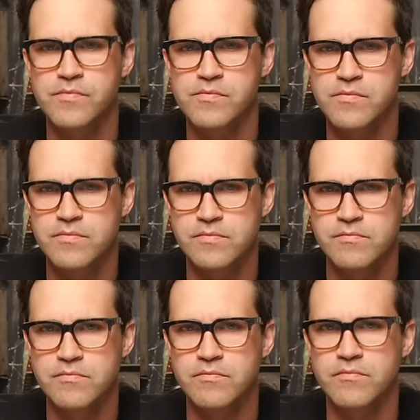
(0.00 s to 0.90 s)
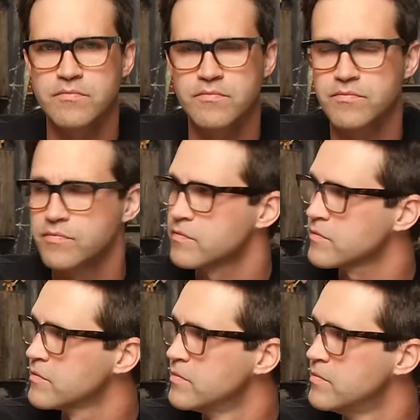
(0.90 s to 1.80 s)

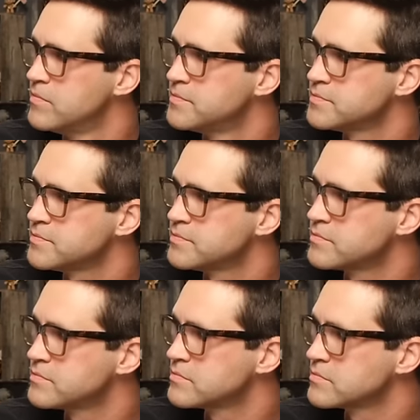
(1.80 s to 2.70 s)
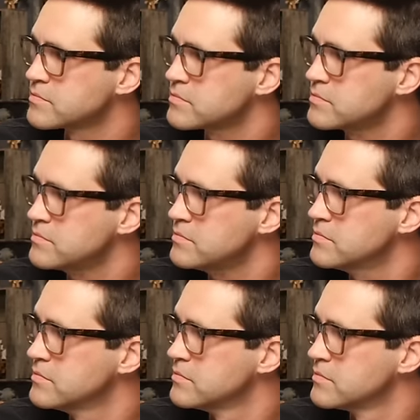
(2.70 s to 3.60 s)

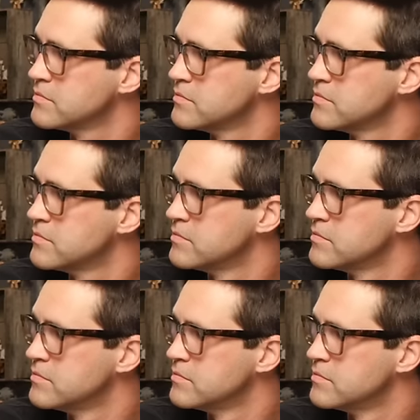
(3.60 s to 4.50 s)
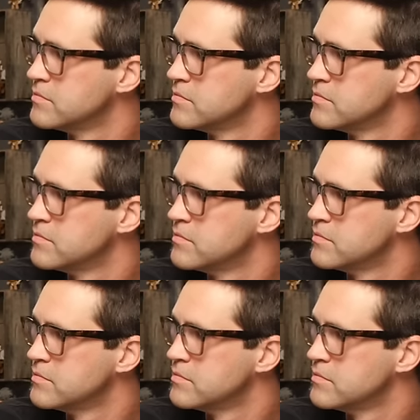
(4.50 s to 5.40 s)

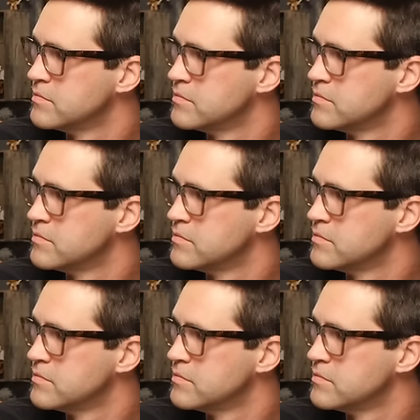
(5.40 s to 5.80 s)
The person shown says nothing.